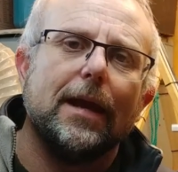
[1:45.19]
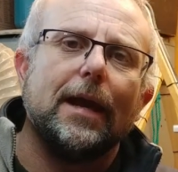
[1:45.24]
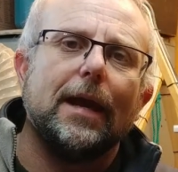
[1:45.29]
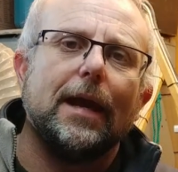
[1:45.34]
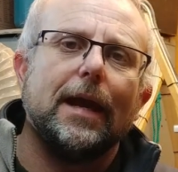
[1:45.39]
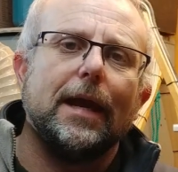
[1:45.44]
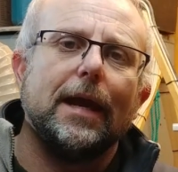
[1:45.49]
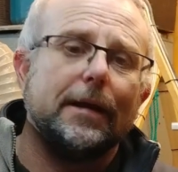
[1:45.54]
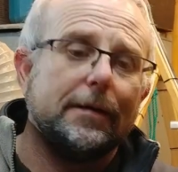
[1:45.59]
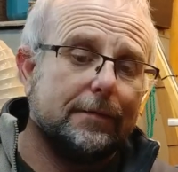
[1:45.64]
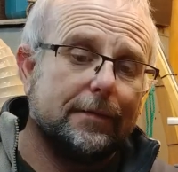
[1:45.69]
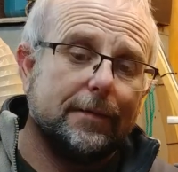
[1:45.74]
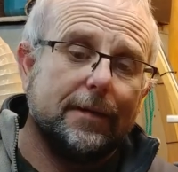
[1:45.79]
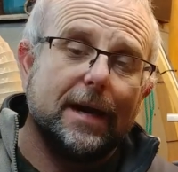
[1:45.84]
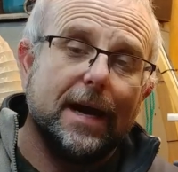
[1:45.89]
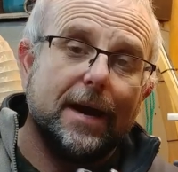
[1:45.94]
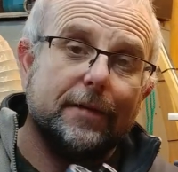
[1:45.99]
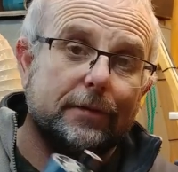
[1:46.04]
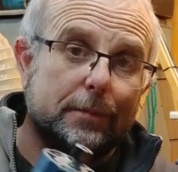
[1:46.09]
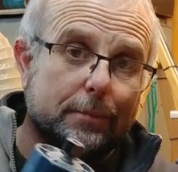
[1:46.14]
And
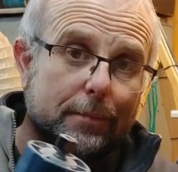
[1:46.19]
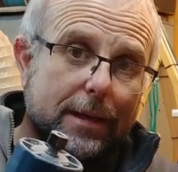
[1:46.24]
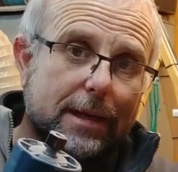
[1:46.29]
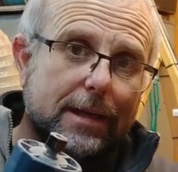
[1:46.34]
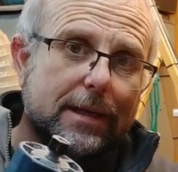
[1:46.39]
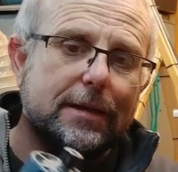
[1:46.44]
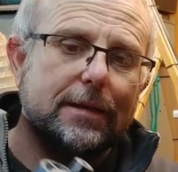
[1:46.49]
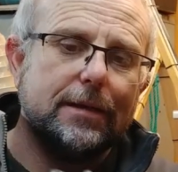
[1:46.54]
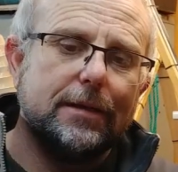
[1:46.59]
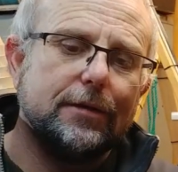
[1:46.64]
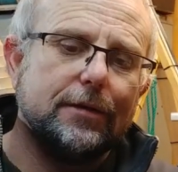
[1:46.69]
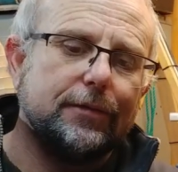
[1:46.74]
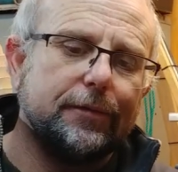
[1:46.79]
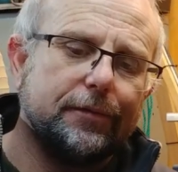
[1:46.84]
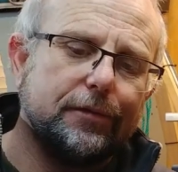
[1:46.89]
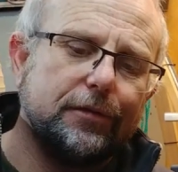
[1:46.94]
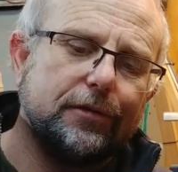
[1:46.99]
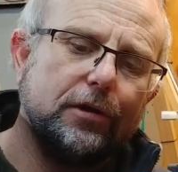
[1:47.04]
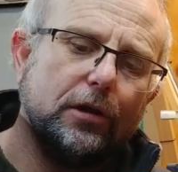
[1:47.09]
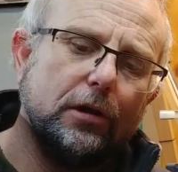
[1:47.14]
after many years of
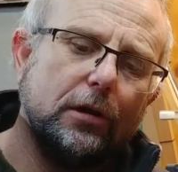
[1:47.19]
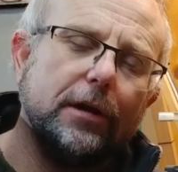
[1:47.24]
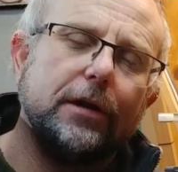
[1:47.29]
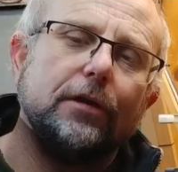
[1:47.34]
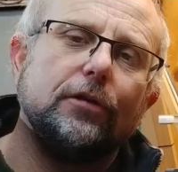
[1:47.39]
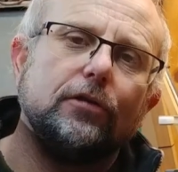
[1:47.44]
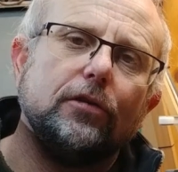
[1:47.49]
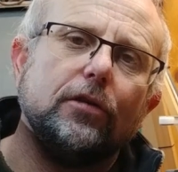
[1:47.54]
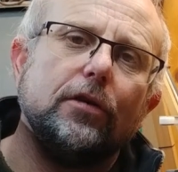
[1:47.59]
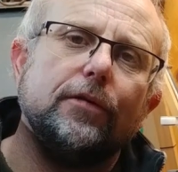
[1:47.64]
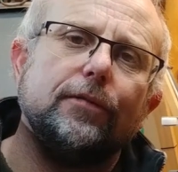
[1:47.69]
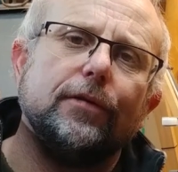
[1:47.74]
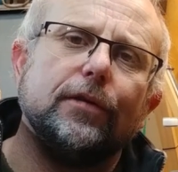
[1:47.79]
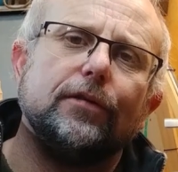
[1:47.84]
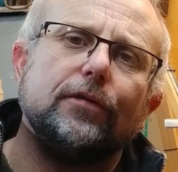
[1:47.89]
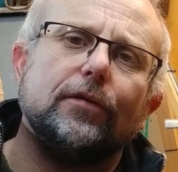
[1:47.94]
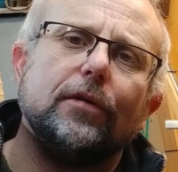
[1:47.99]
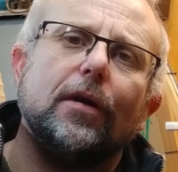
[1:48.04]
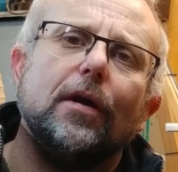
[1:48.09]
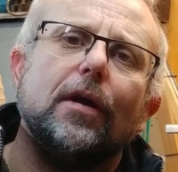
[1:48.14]
sterling
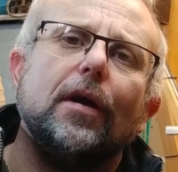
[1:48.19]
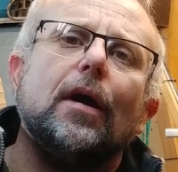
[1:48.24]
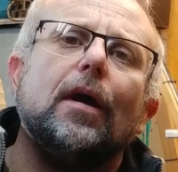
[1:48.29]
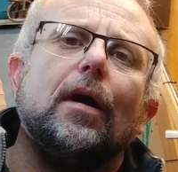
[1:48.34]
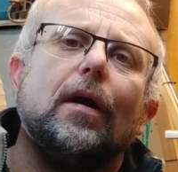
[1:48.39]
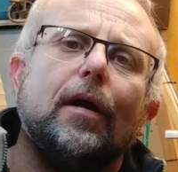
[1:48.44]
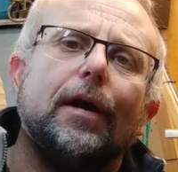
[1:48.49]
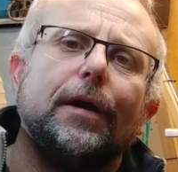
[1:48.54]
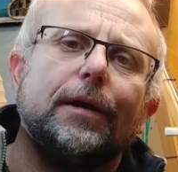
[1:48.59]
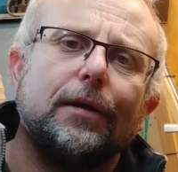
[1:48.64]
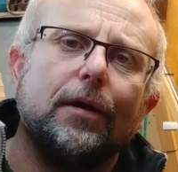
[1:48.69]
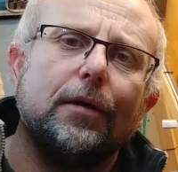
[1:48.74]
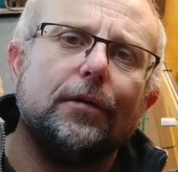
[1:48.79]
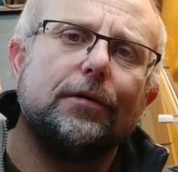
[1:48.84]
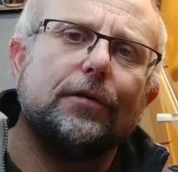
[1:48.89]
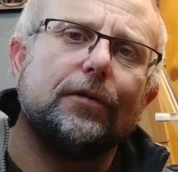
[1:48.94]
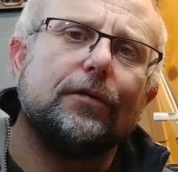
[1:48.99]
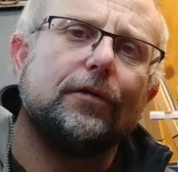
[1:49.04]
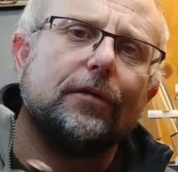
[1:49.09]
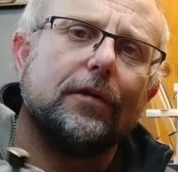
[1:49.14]
service, I
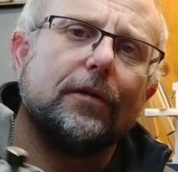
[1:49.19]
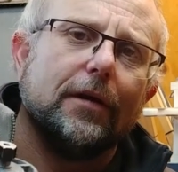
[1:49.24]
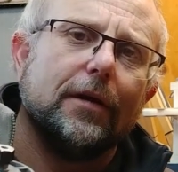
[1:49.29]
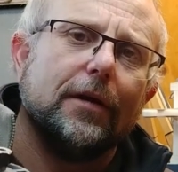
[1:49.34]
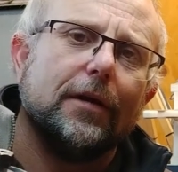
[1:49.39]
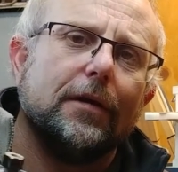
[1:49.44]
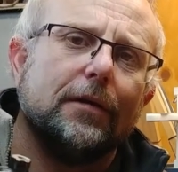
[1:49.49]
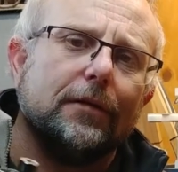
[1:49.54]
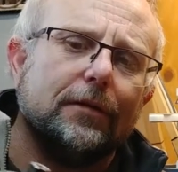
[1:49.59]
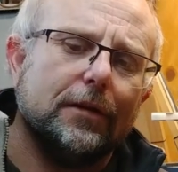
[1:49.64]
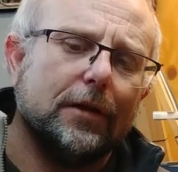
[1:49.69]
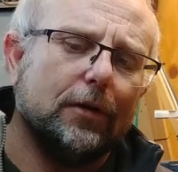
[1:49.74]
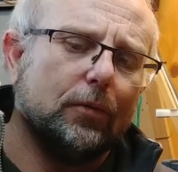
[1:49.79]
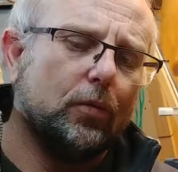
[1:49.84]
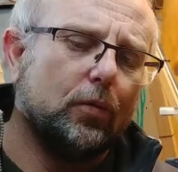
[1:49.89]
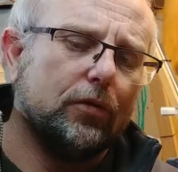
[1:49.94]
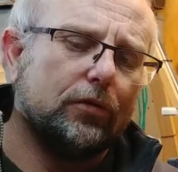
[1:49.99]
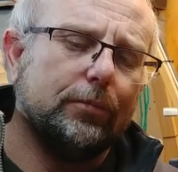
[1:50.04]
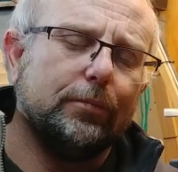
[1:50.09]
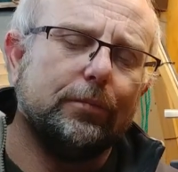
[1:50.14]
noticed that it
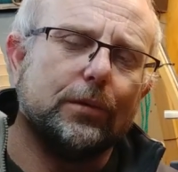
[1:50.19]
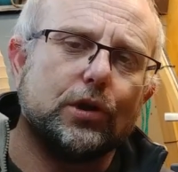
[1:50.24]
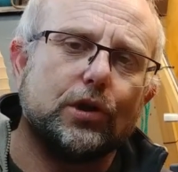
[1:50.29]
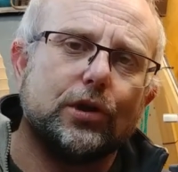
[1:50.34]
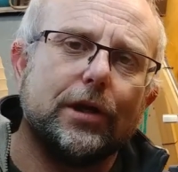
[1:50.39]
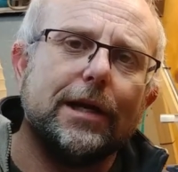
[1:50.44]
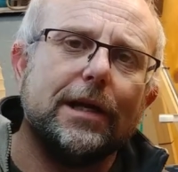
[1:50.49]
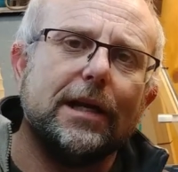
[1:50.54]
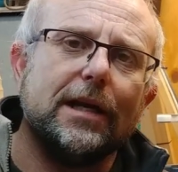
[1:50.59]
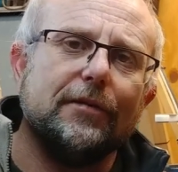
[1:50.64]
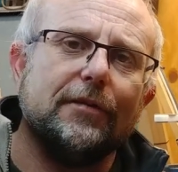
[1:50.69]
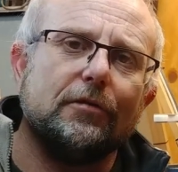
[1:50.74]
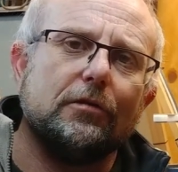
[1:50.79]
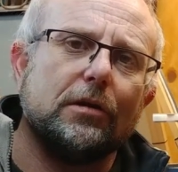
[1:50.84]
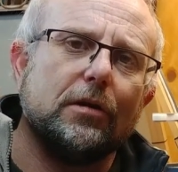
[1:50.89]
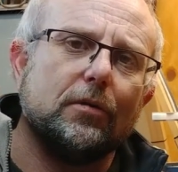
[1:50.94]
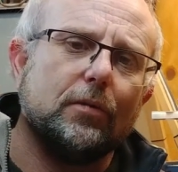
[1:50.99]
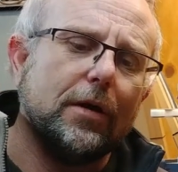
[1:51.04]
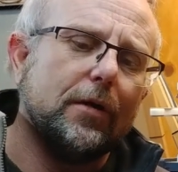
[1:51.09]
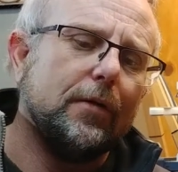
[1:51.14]
wasn't machining
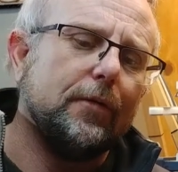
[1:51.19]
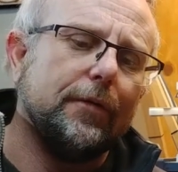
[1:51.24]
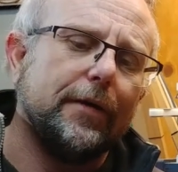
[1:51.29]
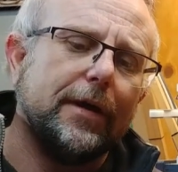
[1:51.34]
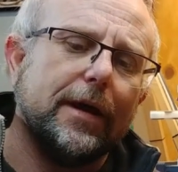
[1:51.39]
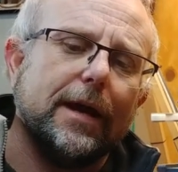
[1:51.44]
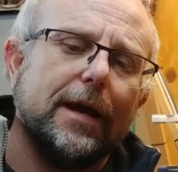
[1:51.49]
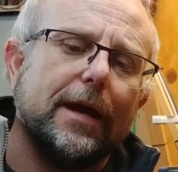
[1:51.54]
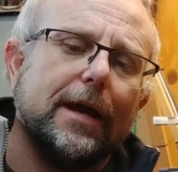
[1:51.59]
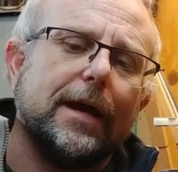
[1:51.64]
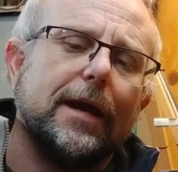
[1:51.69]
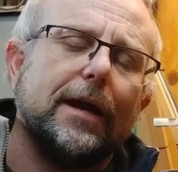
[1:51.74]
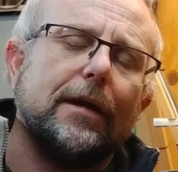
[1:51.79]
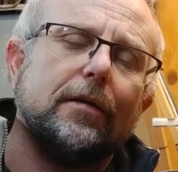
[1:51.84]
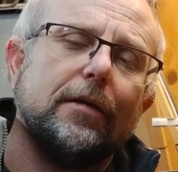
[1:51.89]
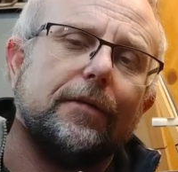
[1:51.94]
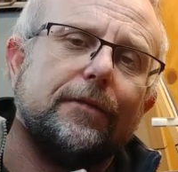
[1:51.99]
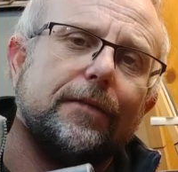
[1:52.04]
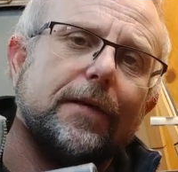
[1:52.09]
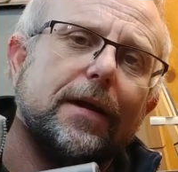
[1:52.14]
very well. And
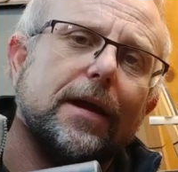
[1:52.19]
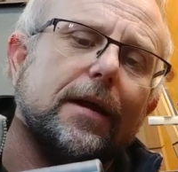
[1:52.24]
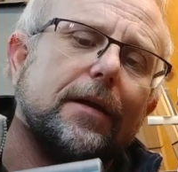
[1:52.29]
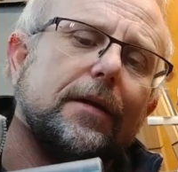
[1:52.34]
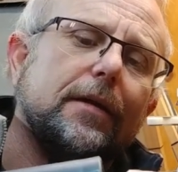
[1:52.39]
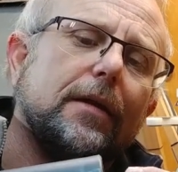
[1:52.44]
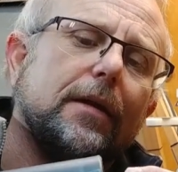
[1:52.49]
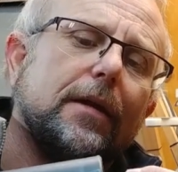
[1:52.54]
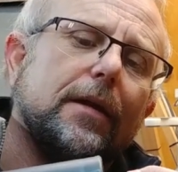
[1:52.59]
I found